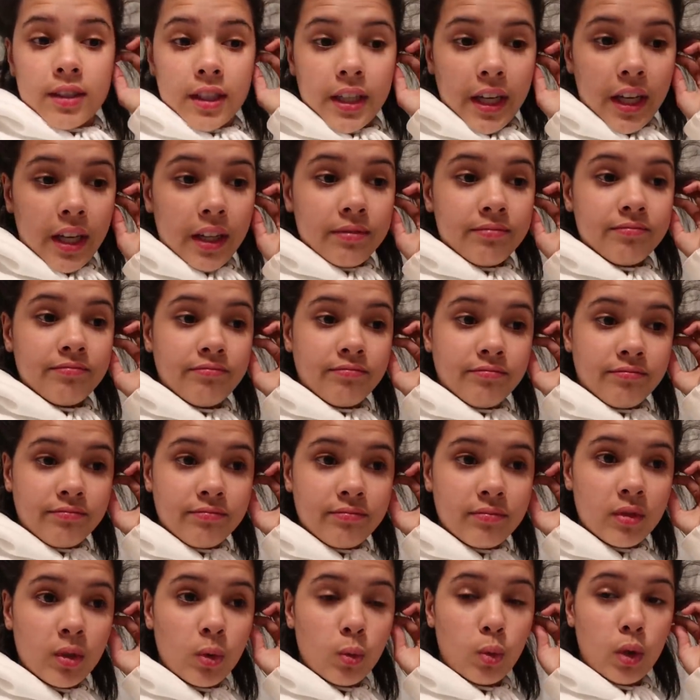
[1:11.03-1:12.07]
yeah,
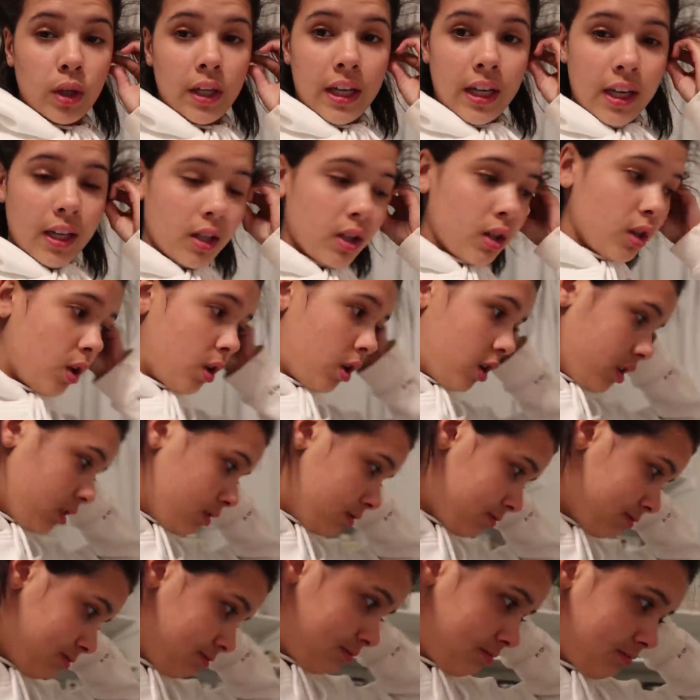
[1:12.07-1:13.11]
we're getting
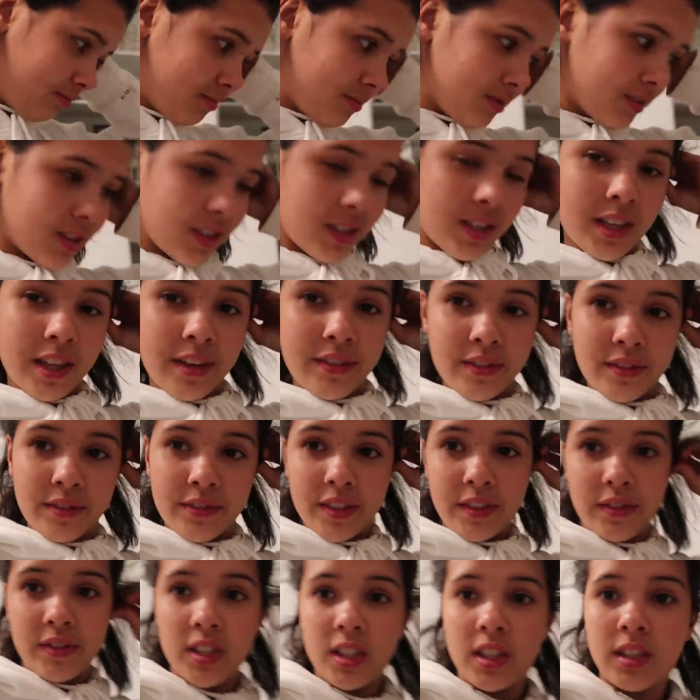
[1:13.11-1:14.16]
along. It's
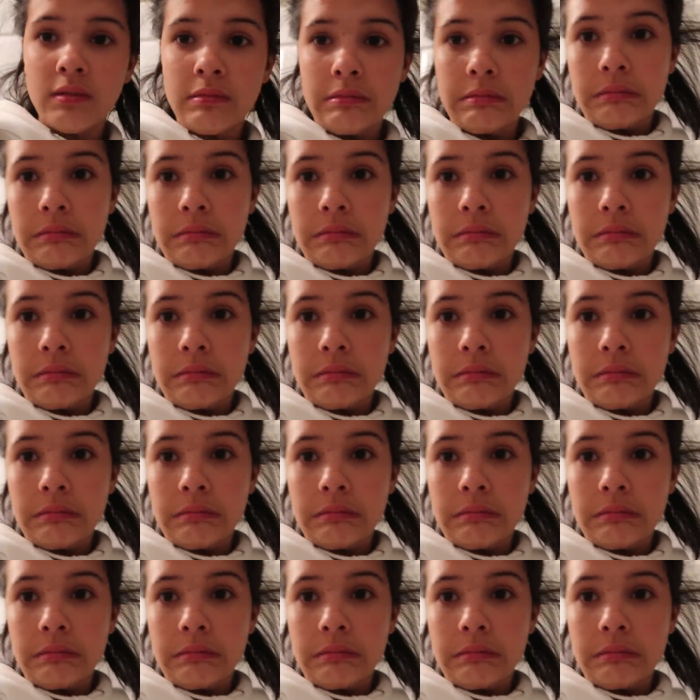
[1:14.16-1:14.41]
11:50.